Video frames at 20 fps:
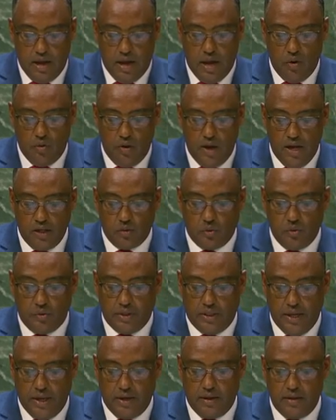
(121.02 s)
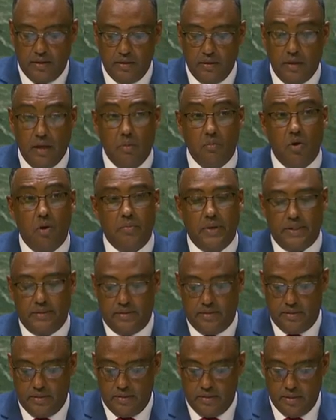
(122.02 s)
I would like to take a moment
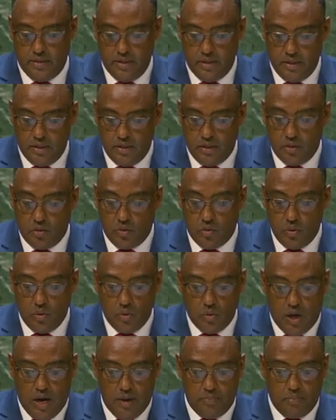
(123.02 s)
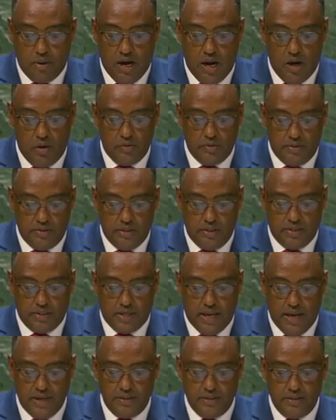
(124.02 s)
to applaud the
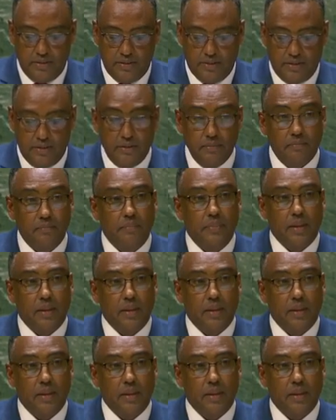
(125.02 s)
scientists,